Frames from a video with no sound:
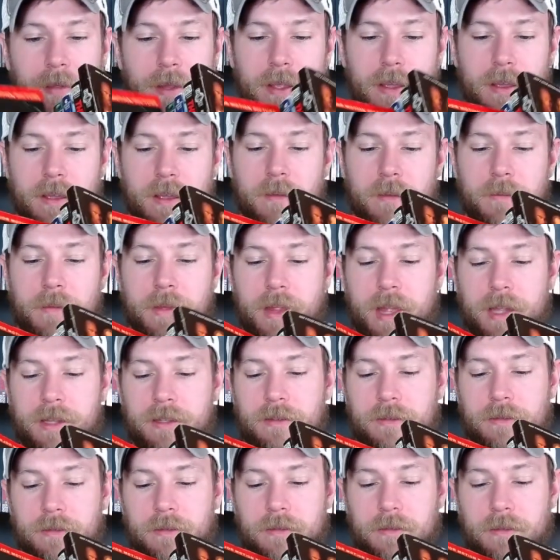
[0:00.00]
I mean,
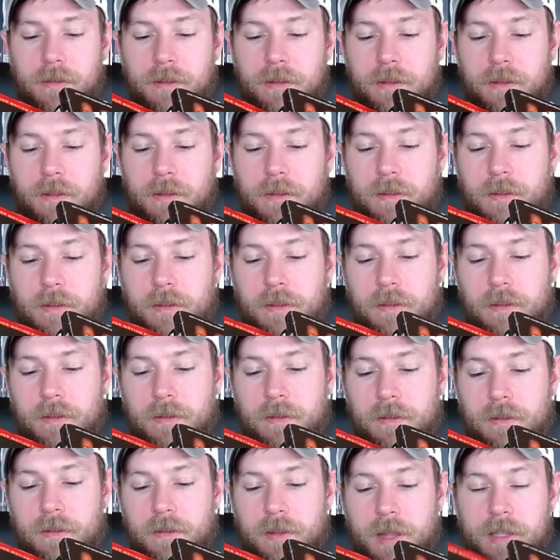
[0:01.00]

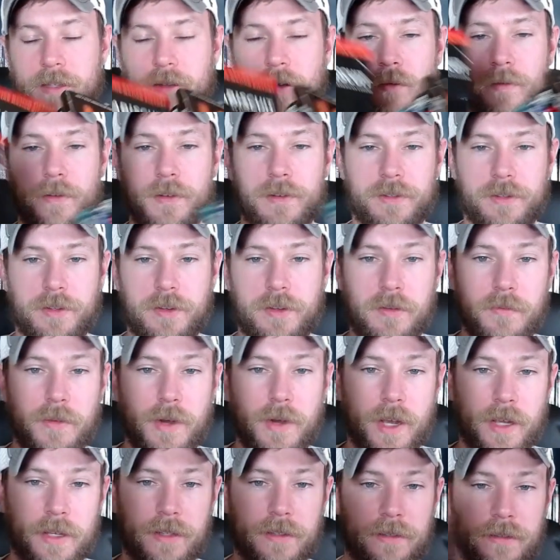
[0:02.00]
that's over 2
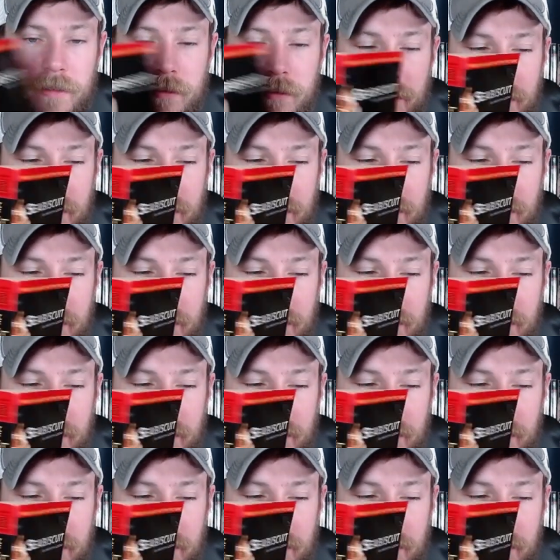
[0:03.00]
books